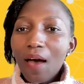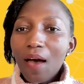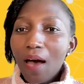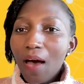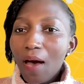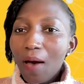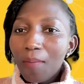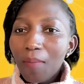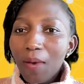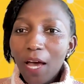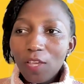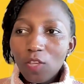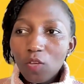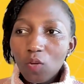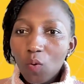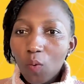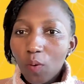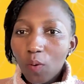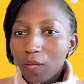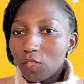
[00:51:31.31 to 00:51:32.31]
Are
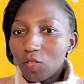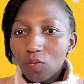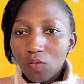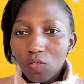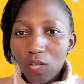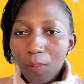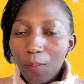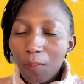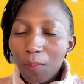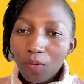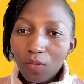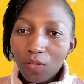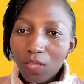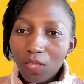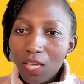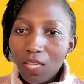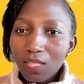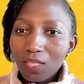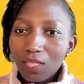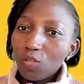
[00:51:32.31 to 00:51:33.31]
you quick to jump on
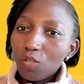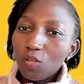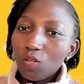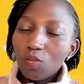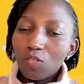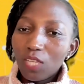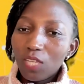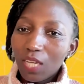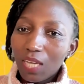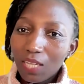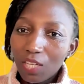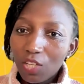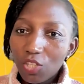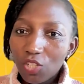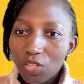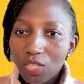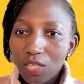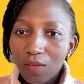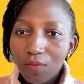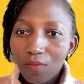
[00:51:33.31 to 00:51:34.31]
things? Do you take
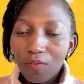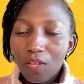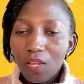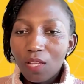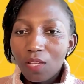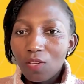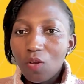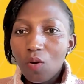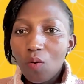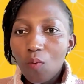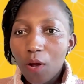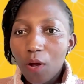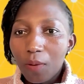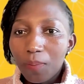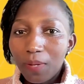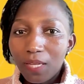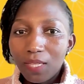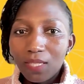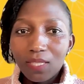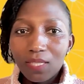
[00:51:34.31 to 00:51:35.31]
initiative in your
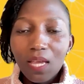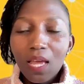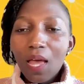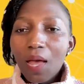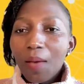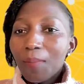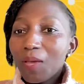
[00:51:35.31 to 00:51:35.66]
workplace?